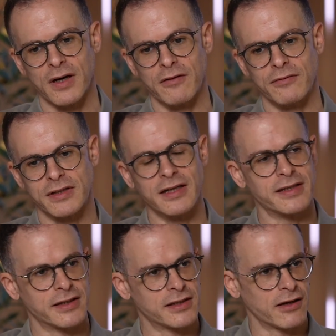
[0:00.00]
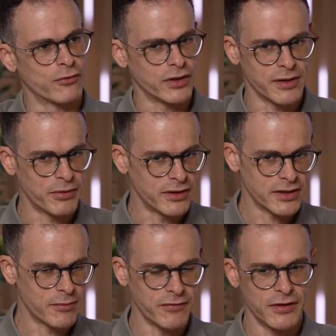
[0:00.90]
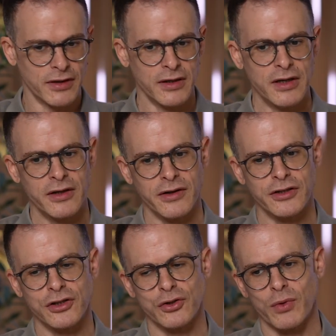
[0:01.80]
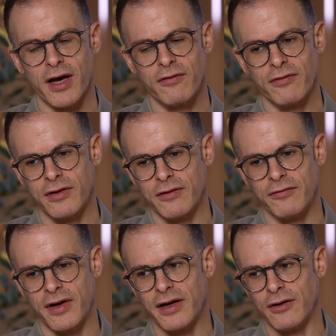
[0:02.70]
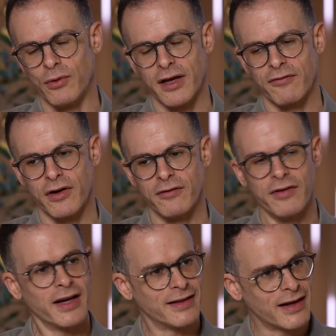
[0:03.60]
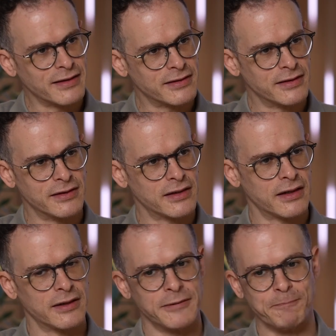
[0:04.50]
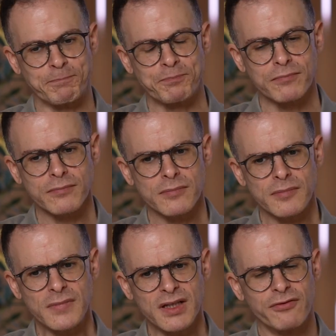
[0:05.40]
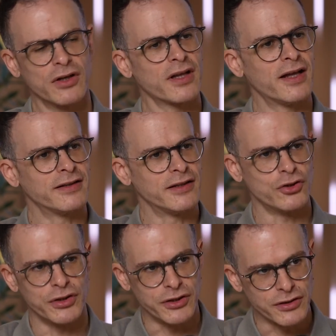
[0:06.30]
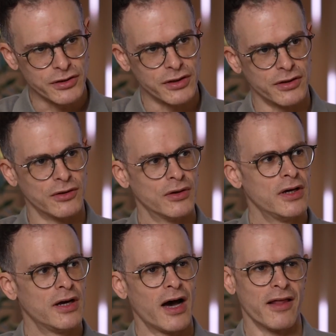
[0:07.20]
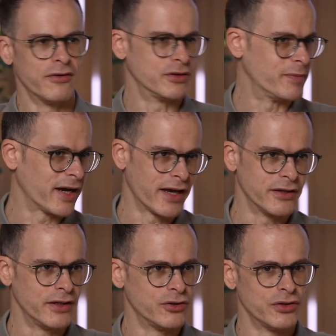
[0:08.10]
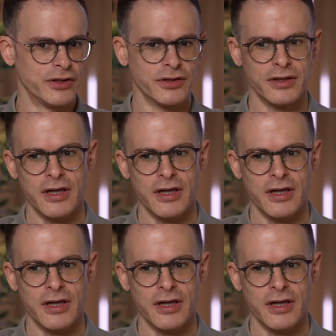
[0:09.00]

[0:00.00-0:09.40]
skill sets. Like for example, in some of the regions, we have we can find very talented front-end engineers, others back-end engineers,